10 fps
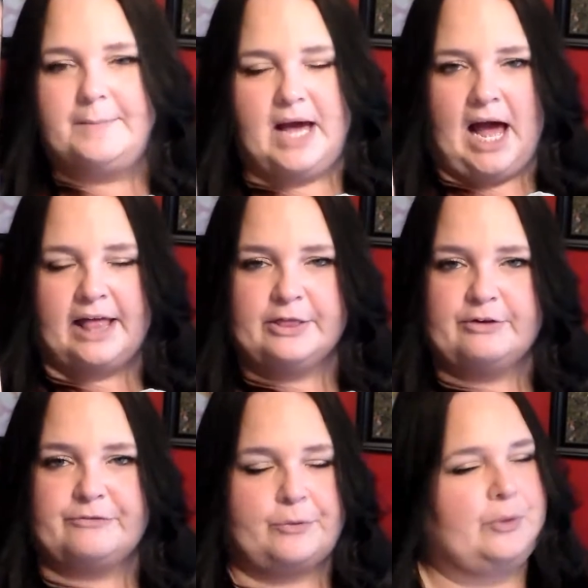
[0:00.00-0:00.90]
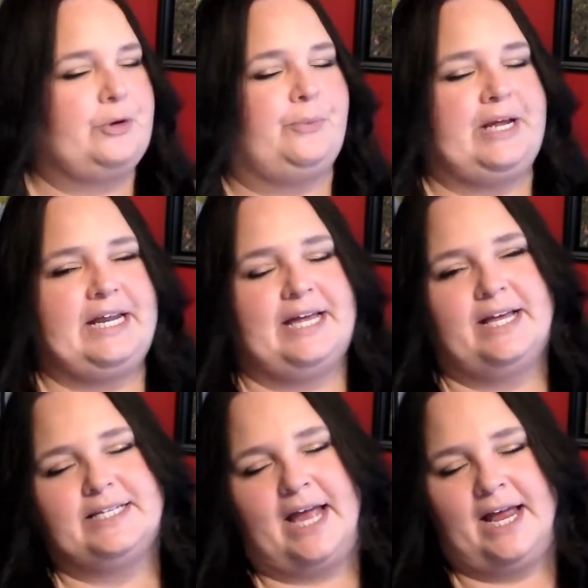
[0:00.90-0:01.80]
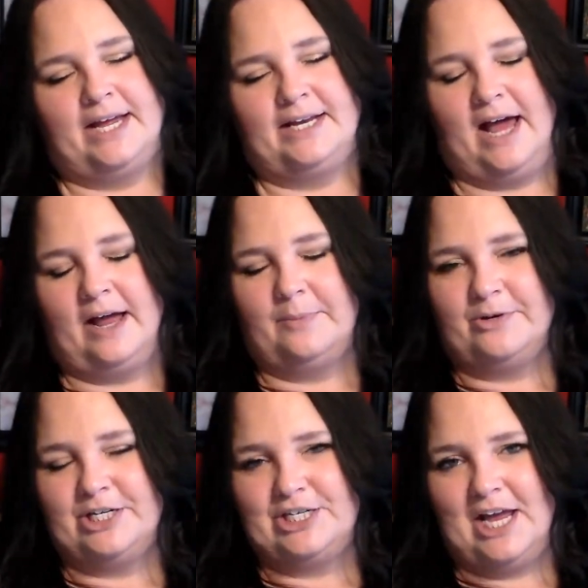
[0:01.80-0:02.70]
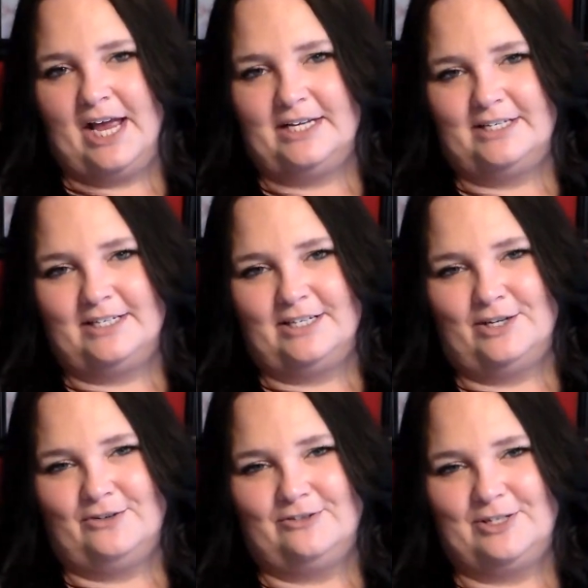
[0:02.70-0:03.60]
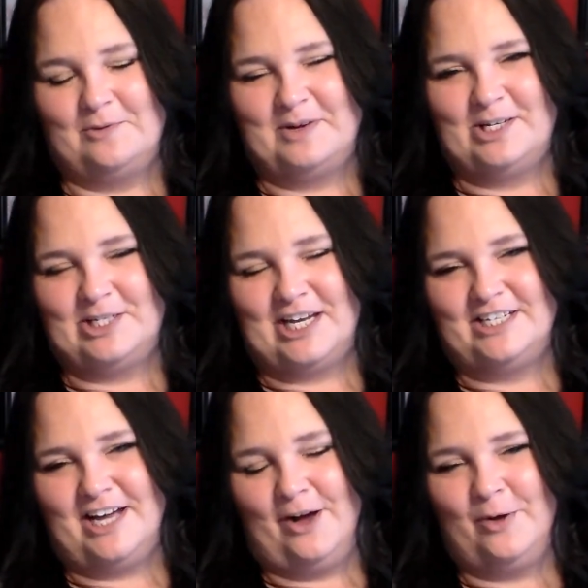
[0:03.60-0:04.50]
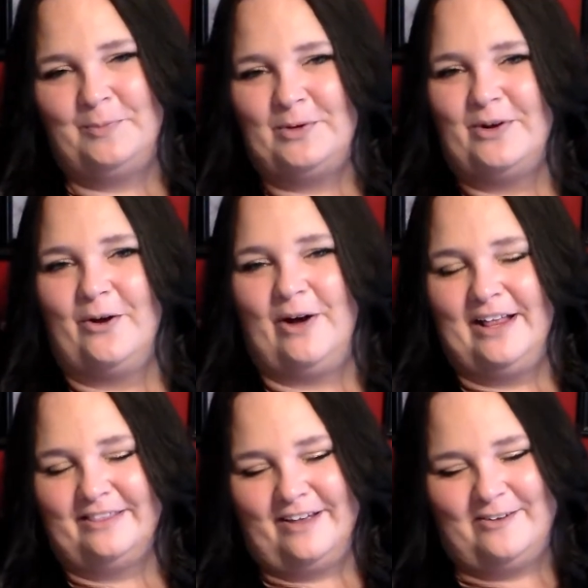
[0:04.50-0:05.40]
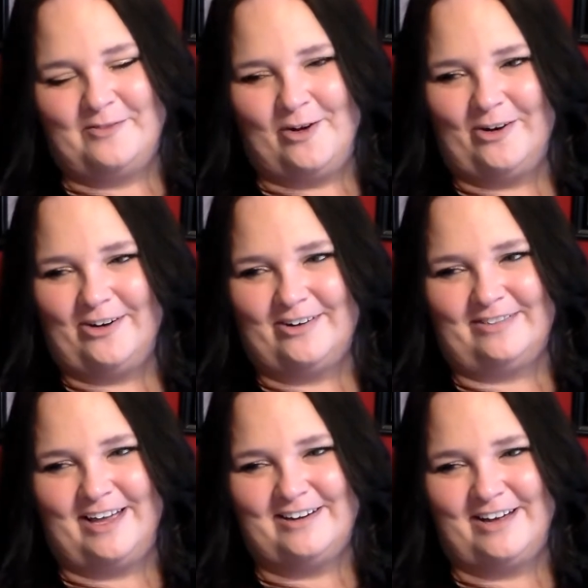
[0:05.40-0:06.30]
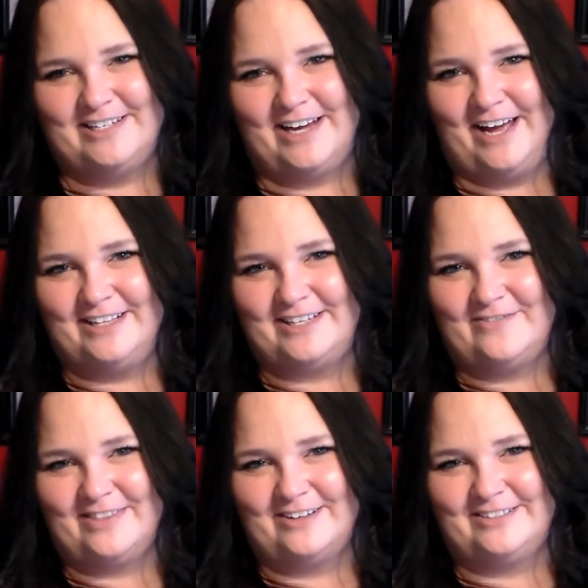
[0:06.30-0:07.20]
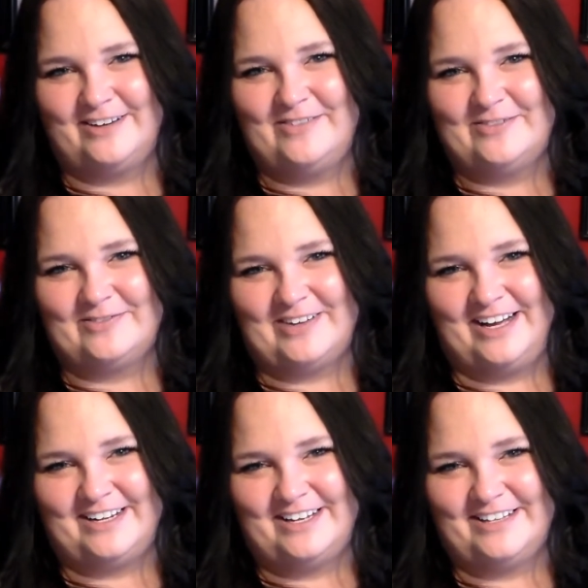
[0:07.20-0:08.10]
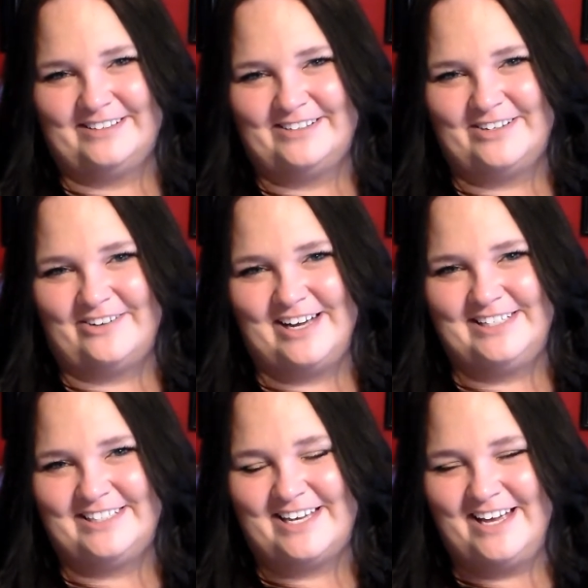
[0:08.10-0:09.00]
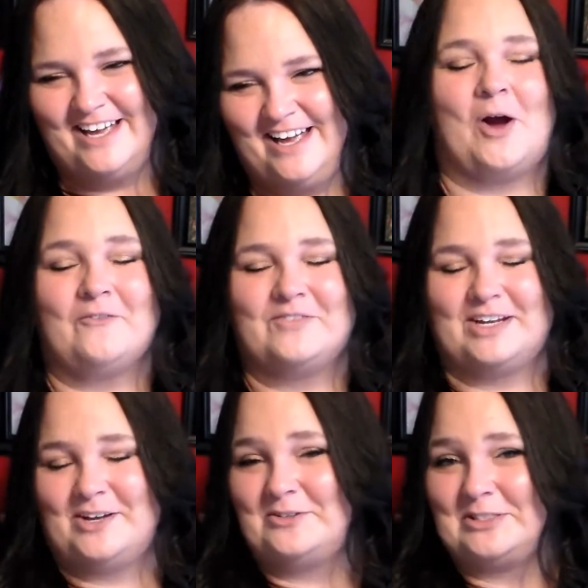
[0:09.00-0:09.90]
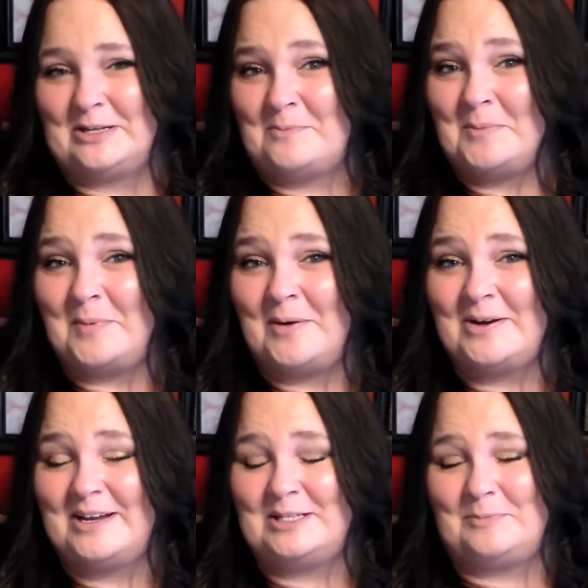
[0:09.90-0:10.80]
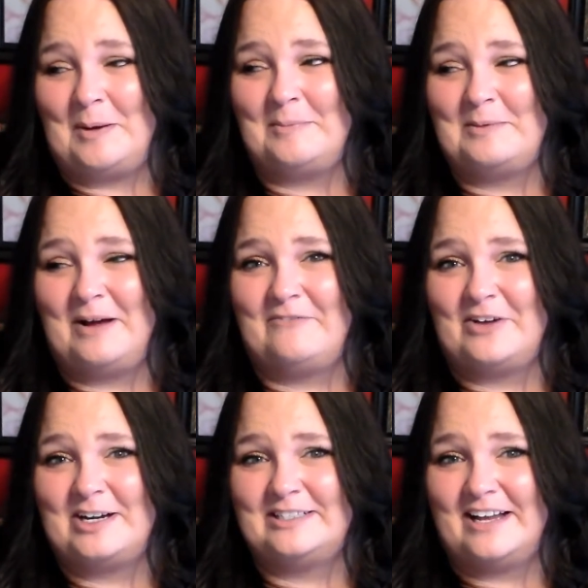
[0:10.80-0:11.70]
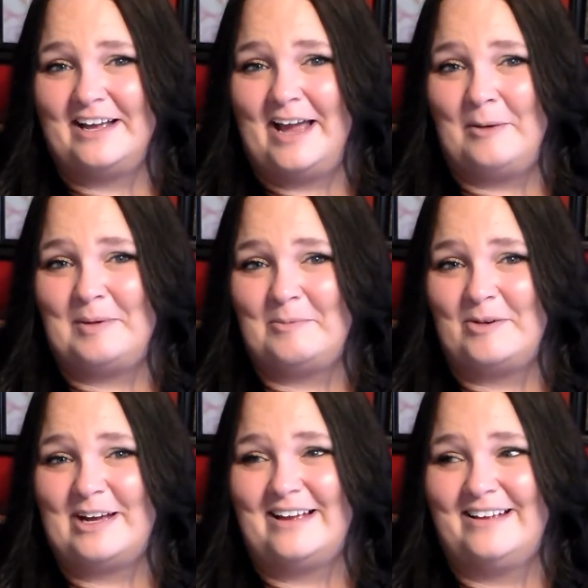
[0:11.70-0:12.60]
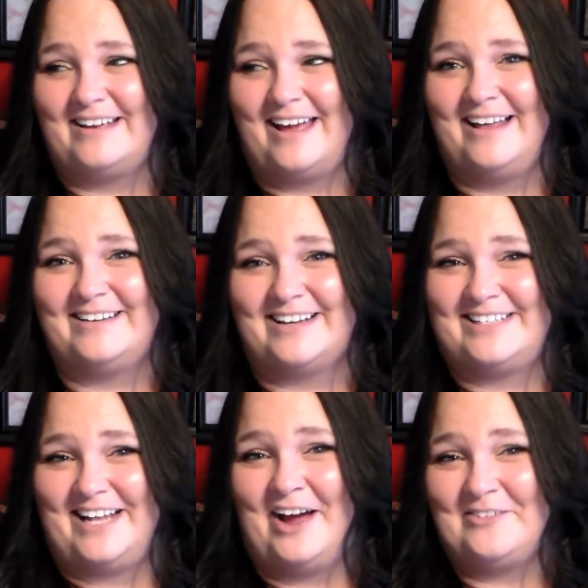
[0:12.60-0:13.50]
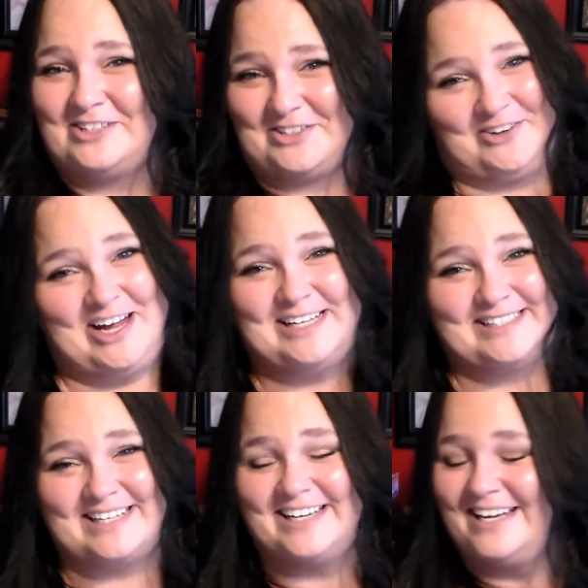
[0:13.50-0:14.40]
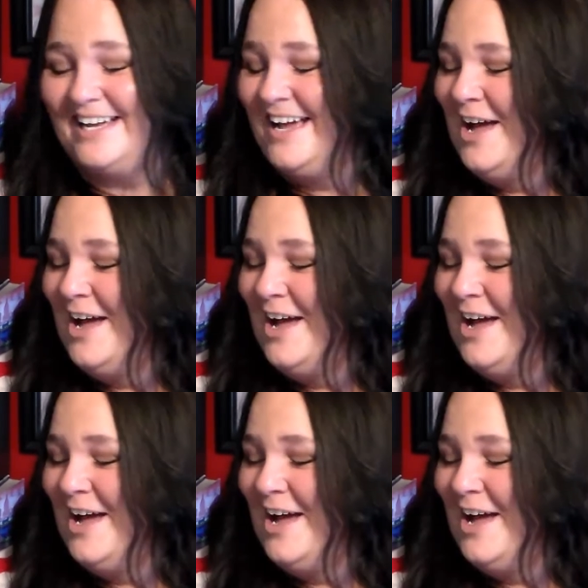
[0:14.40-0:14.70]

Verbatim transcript: But I look forward to reading it, and I appreciate you so much, Kesha. I hope you know I love our late night chats, even though some of them kind of get a little crazy. Our video slumber party is probably my funnest hangout memory yet, because that was crazy.